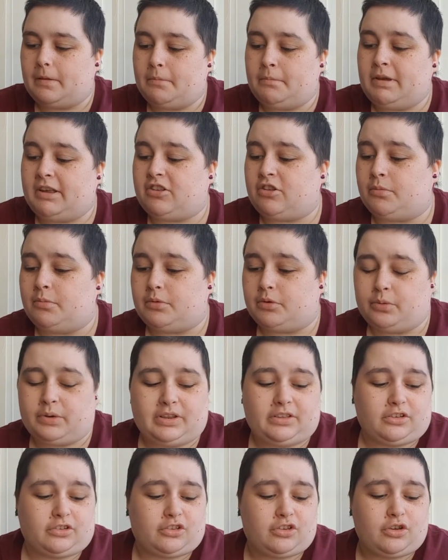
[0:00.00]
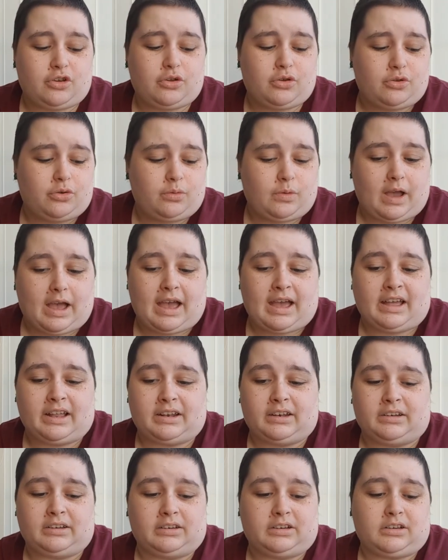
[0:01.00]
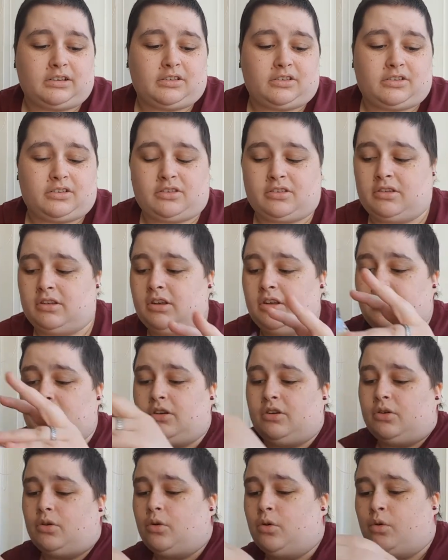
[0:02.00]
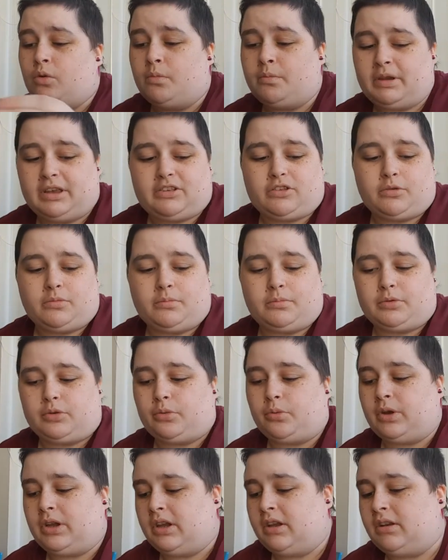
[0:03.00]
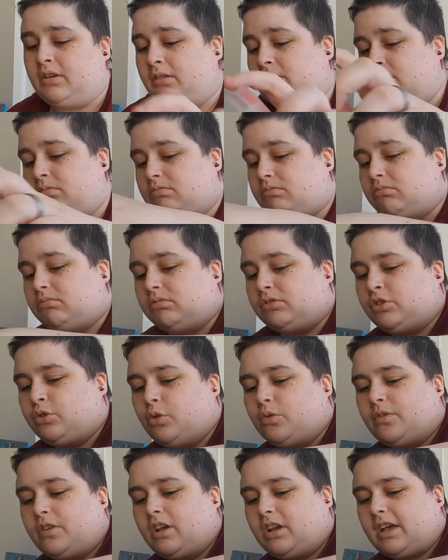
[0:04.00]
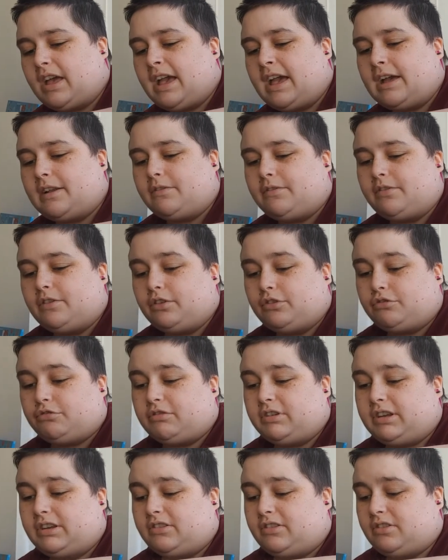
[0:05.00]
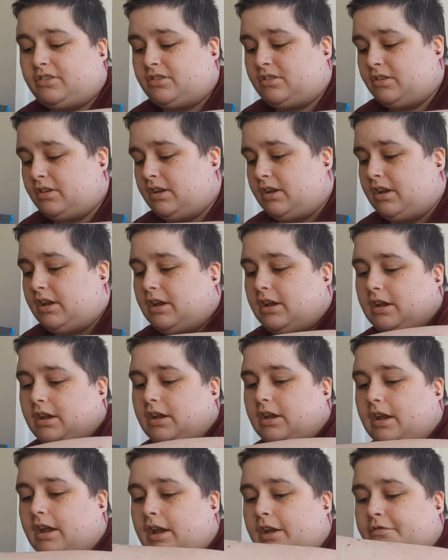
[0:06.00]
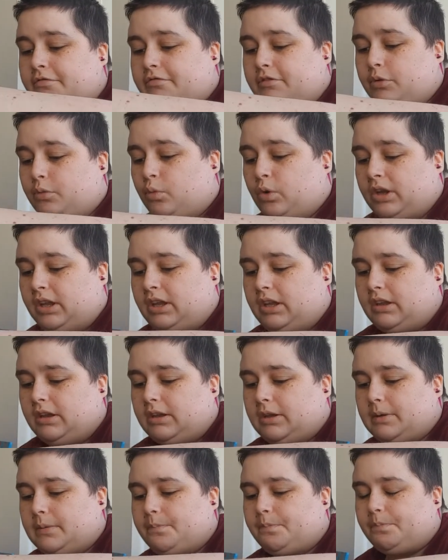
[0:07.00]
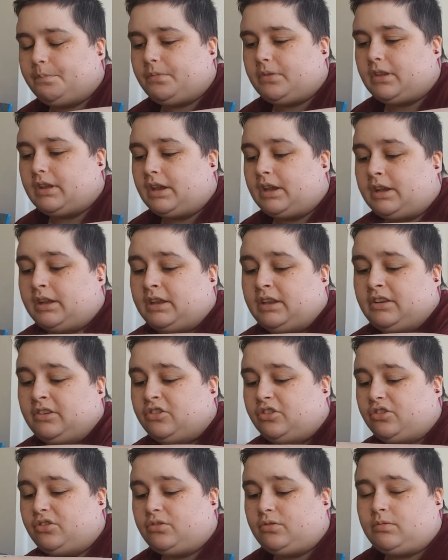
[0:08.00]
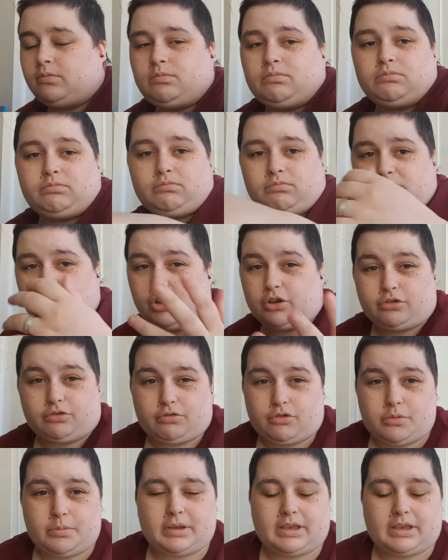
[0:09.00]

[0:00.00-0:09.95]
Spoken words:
the two, and or mix them between sort of like a handful of treats every week. And he just goes through